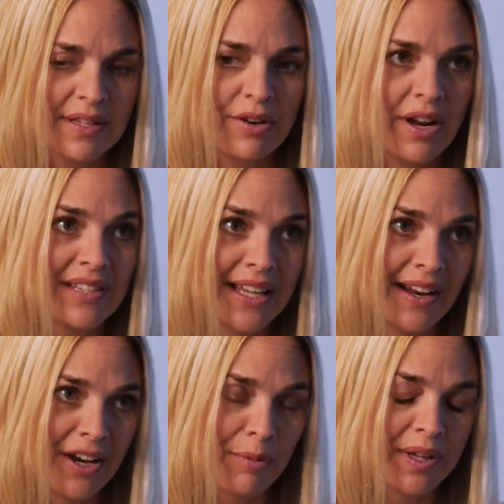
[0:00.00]
they don't have to get
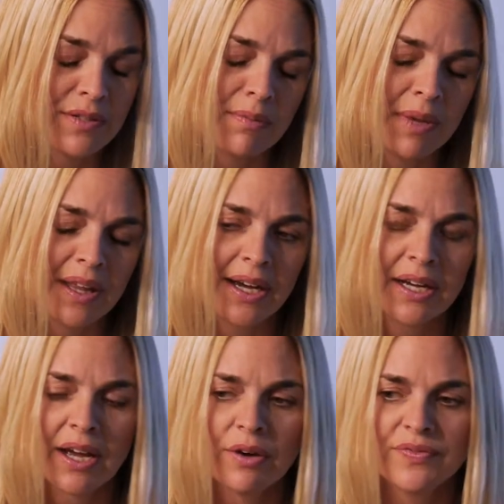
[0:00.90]
on airplanes with me like I
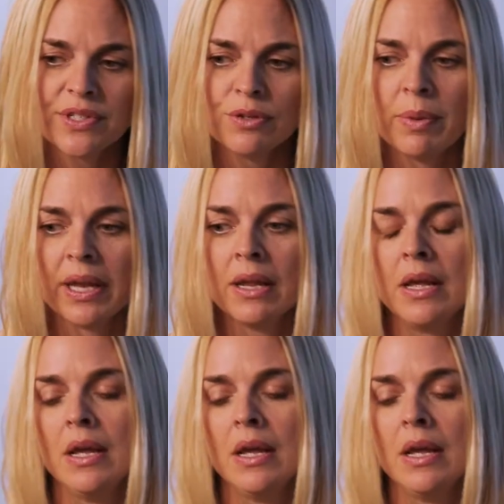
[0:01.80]
have to, but